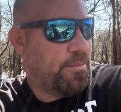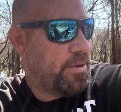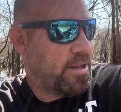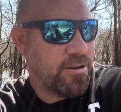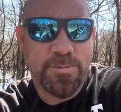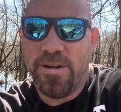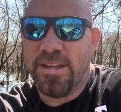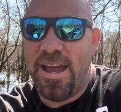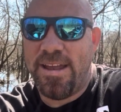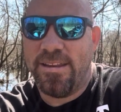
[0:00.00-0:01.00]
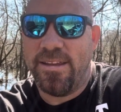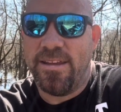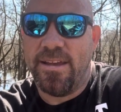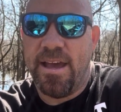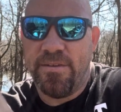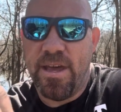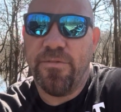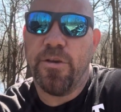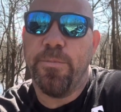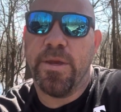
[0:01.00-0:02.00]
But here's what I got. I've had a
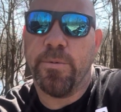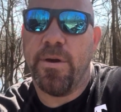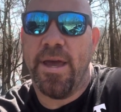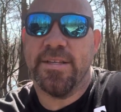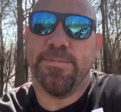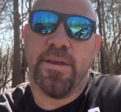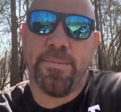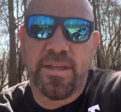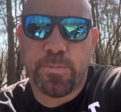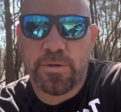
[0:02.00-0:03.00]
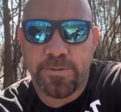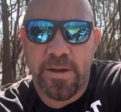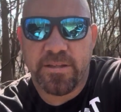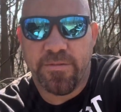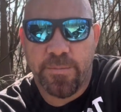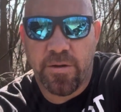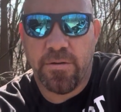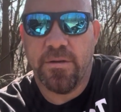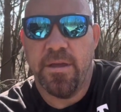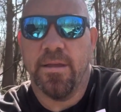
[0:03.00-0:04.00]
few people ask me about the perspective mode.